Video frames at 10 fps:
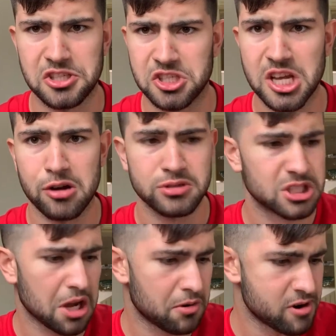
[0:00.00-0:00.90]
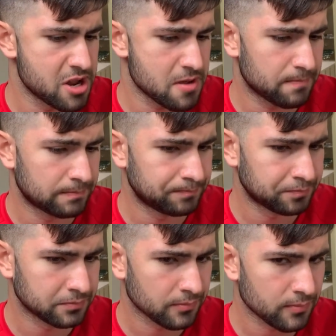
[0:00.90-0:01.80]
just sour and sour, isn't it?
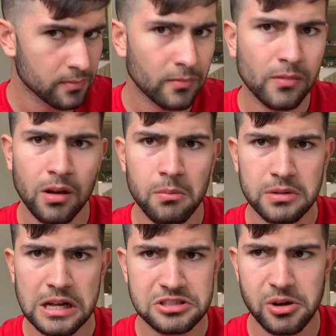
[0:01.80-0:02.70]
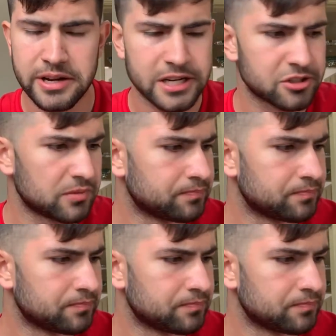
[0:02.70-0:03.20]
But that's quite nice.